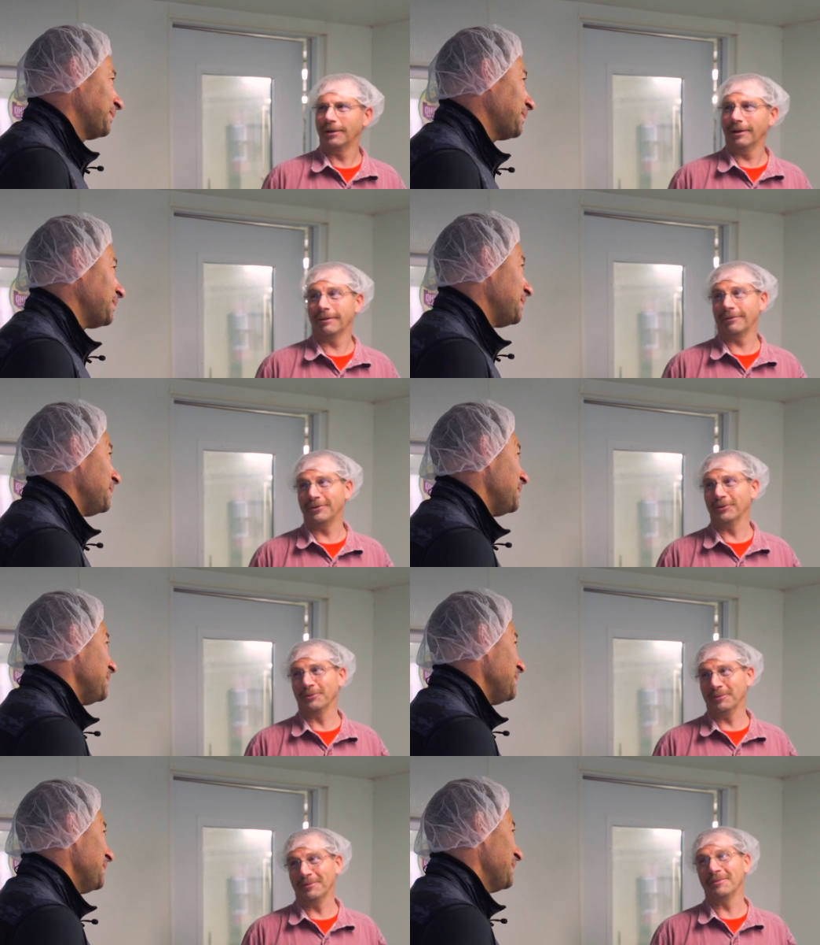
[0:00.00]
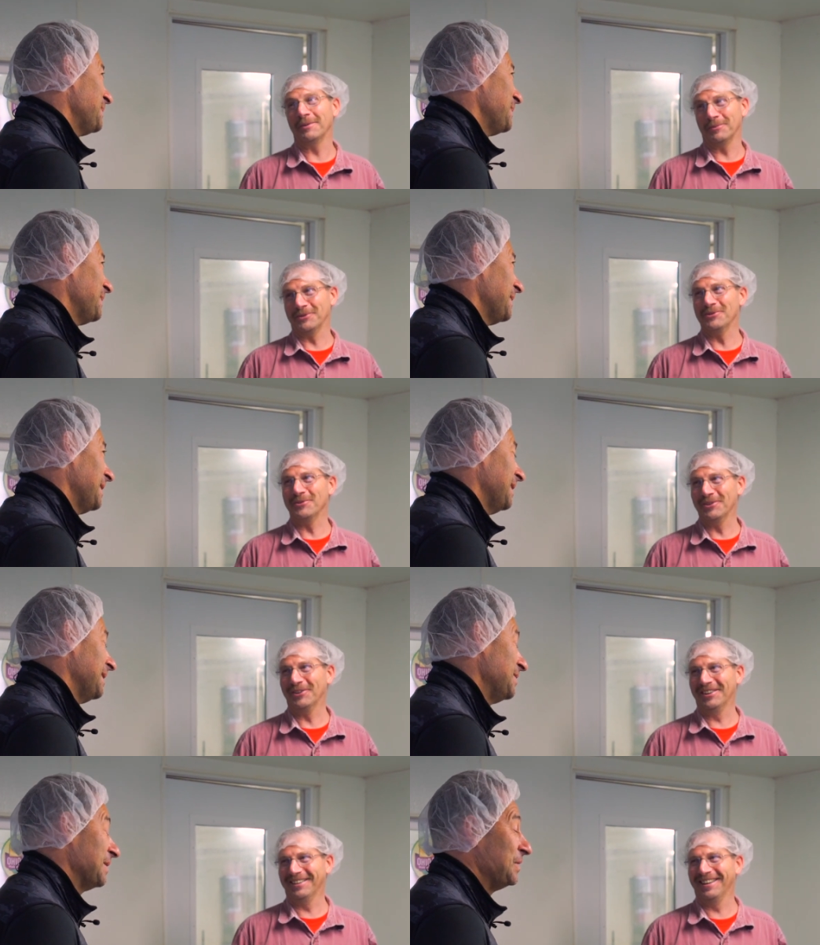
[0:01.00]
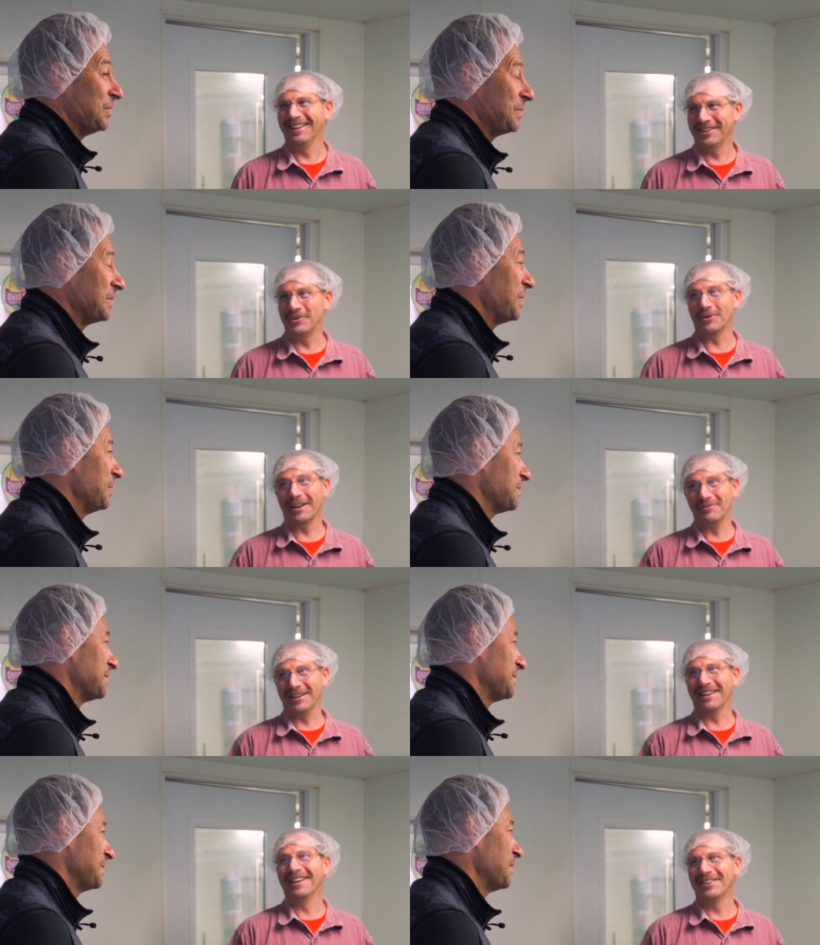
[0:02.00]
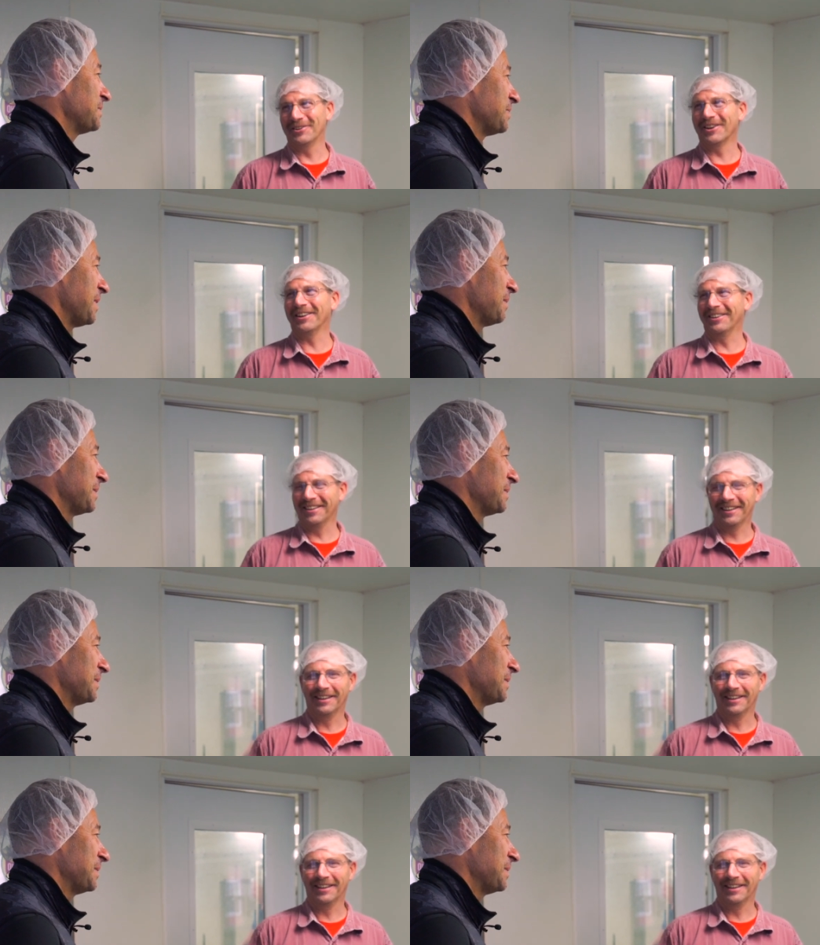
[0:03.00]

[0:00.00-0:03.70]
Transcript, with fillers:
Speaker 1: I don't have to deal with many people as you do. You can deal with goats. goats are probably